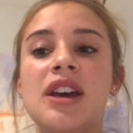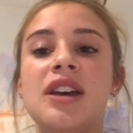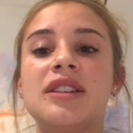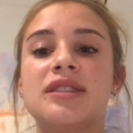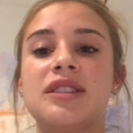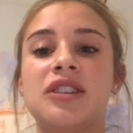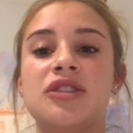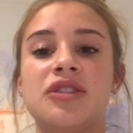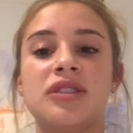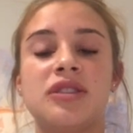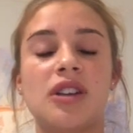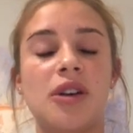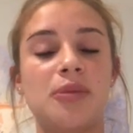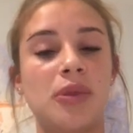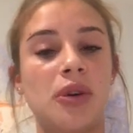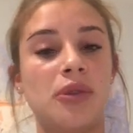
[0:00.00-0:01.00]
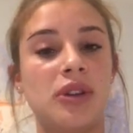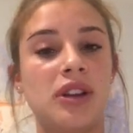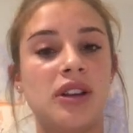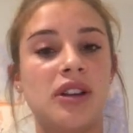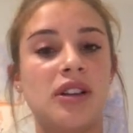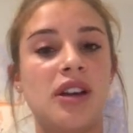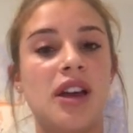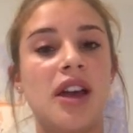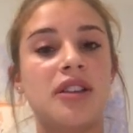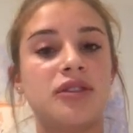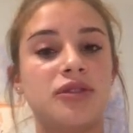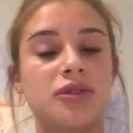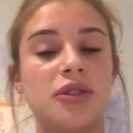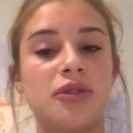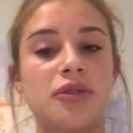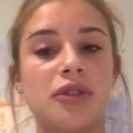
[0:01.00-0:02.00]
such as ammonia and
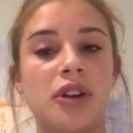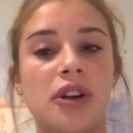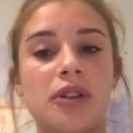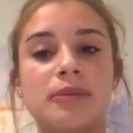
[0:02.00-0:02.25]
sulfur.